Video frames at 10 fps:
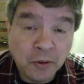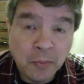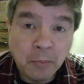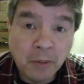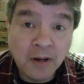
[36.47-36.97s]

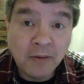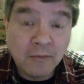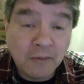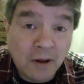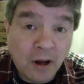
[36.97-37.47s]
But
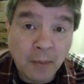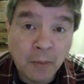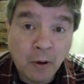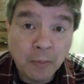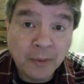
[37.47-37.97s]
I'm
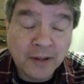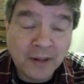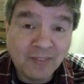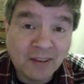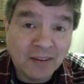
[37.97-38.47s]
hoping that
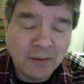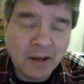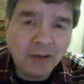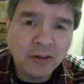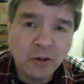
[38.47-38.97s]
maybe I'll
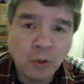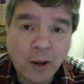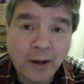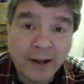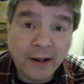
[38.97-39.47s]
just go out and
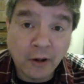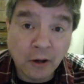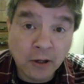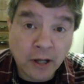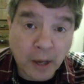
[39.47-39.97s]
get another
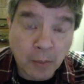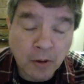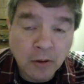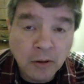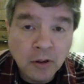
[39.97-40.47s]
camera.
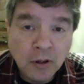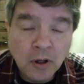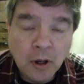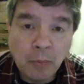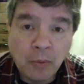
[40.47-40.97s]

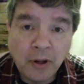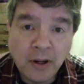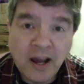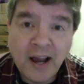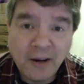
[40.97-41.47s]
But
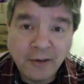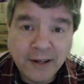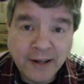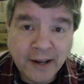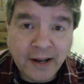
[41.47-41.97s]
I don't
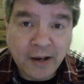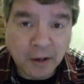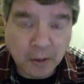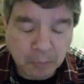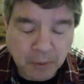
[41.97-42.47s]
need a
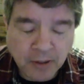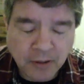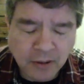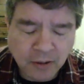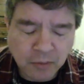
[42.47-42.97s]
big
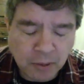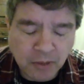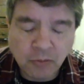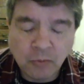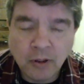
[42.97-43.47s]
expensive
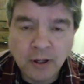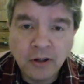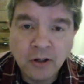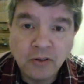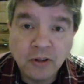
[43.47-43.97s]
one. I
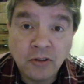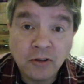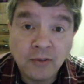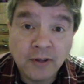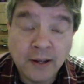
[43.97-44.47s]
just need
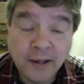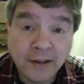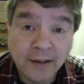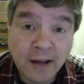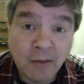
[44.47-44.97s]
something
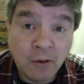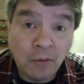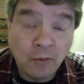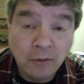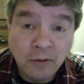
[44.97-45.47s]
that will
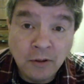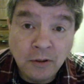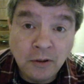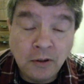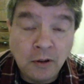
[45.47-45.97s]

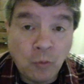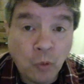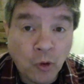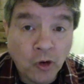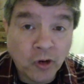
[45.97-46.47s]

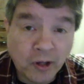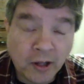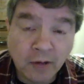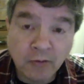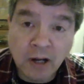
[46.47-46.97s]
work and then
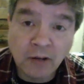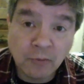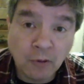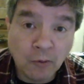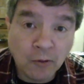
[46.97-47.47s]
transfer
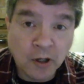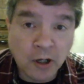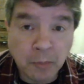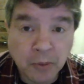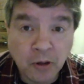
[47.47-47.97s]
over to the
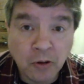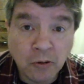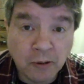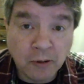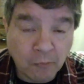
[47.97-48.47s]
computer
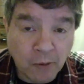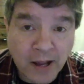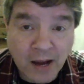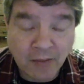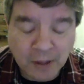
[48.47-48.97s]
and what have you.